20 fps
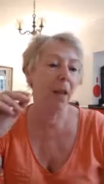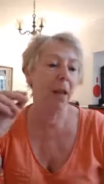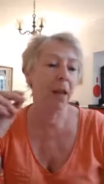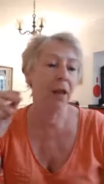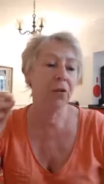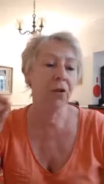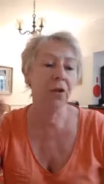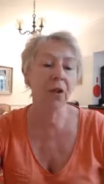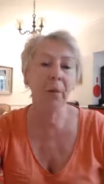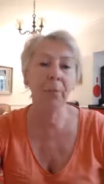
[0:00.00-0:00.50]

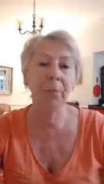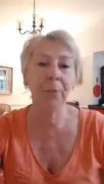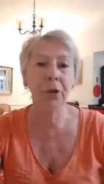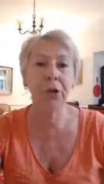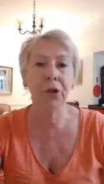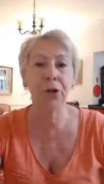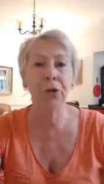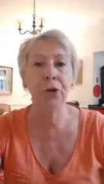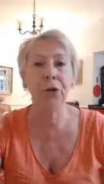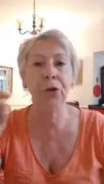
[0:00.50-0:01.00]
So number
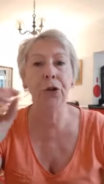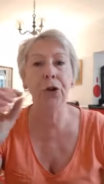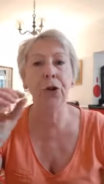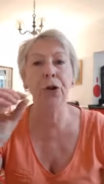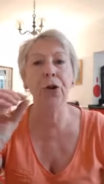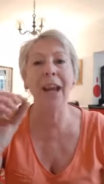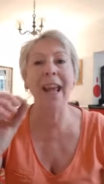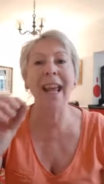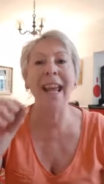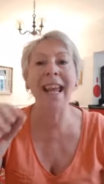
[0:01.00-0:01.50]
two,
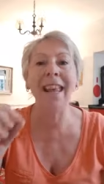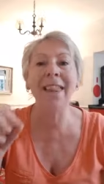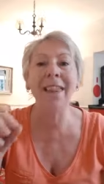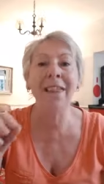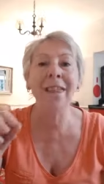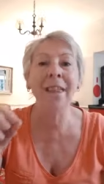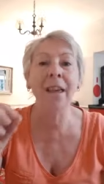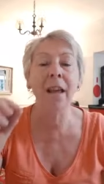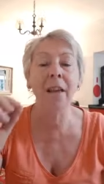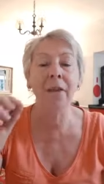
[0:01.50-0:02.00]
you're
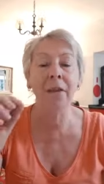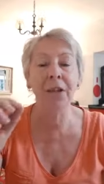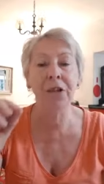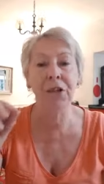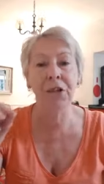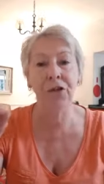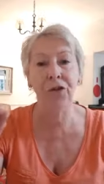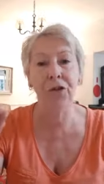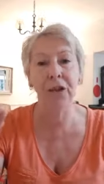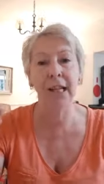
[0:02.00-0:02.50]
in the
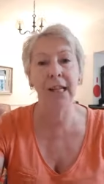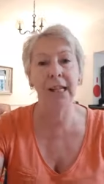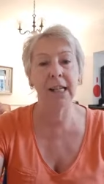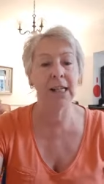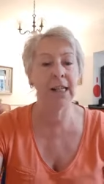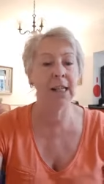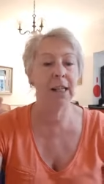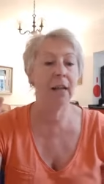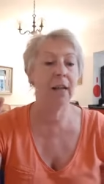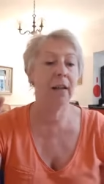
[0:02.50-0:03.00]

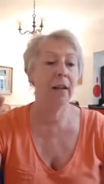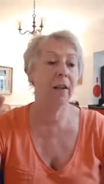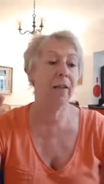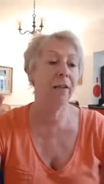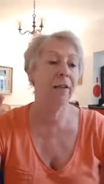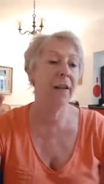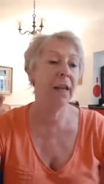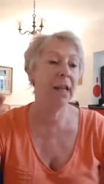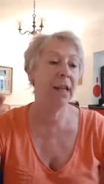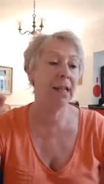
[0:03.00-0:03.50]
stress
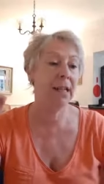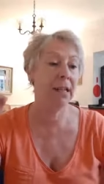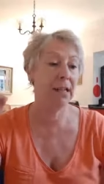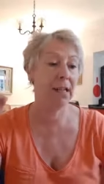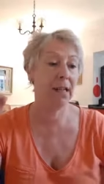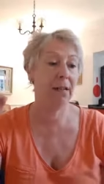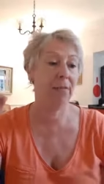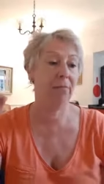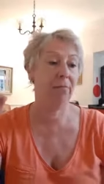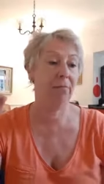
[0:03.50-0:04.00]

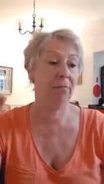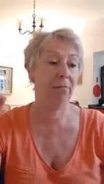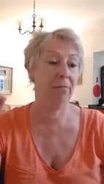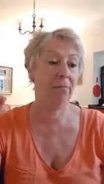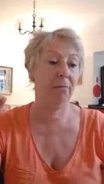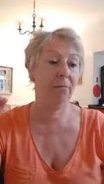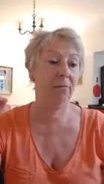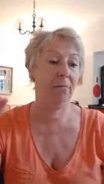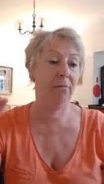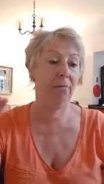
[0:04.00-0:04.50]
phase.
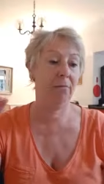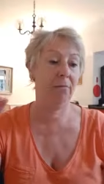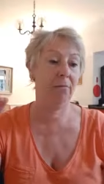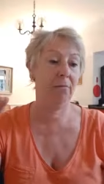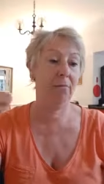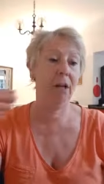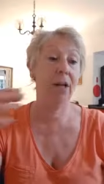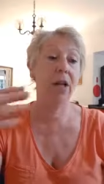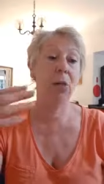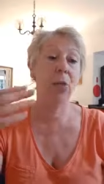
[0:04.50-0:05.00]

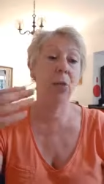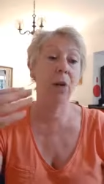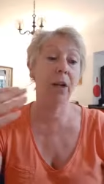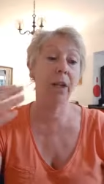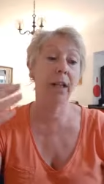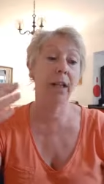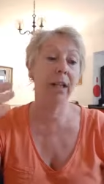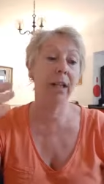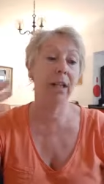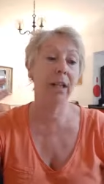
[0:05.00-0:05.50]
It's
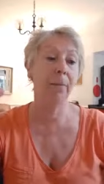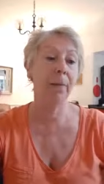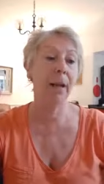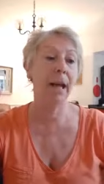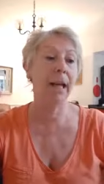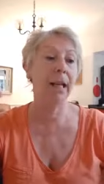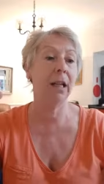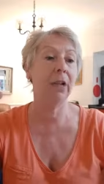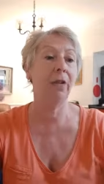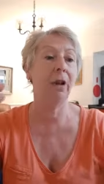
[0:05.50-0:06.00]
working in the
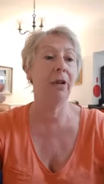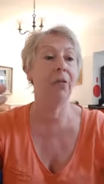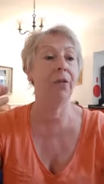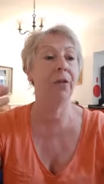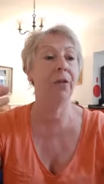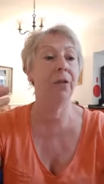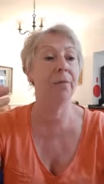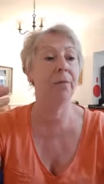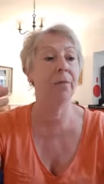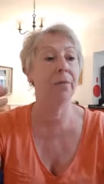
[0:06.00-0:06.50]

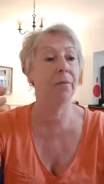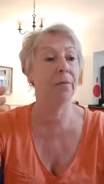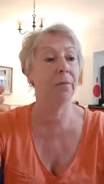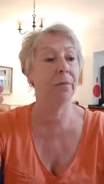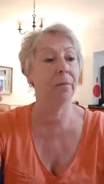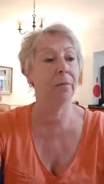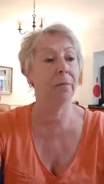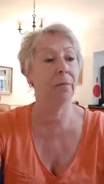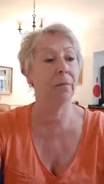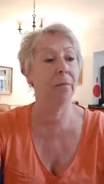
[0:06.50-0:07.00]
background.
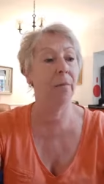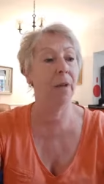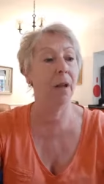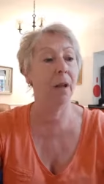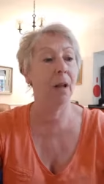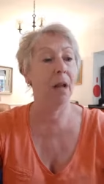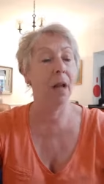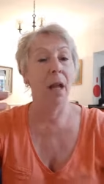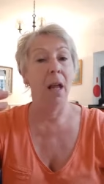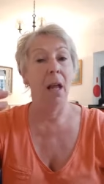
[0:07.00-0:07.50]

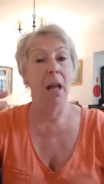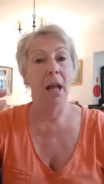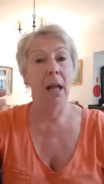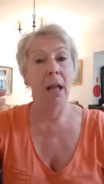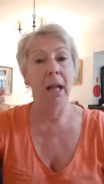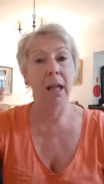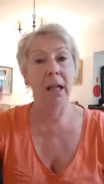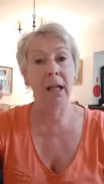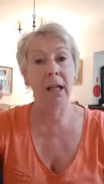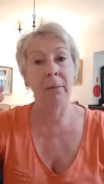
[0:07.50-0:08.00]

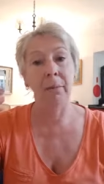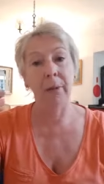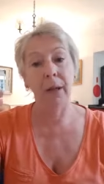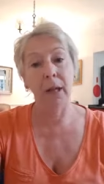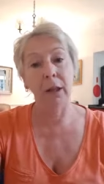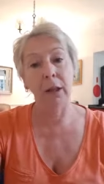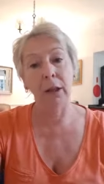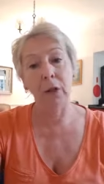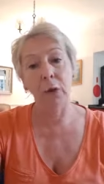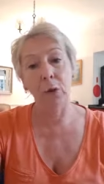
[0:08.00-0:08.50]
It can be
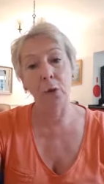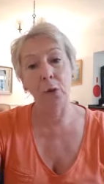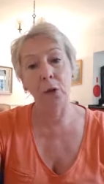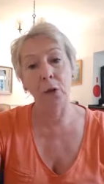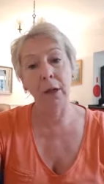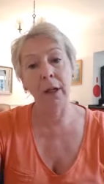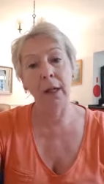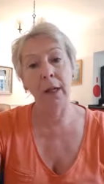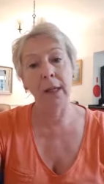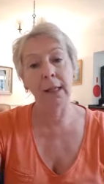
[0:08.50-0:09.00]
a
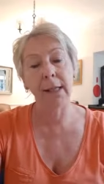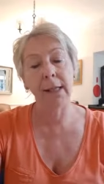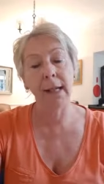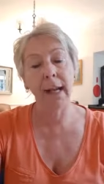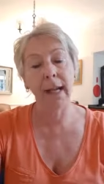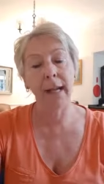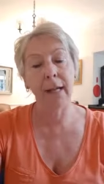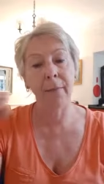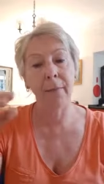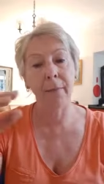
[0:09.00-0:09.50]
long
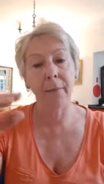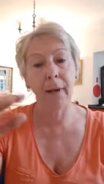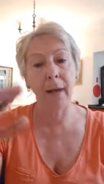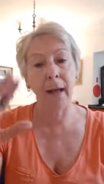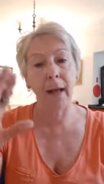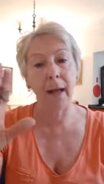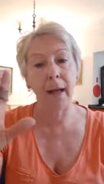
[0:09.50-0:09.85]
time.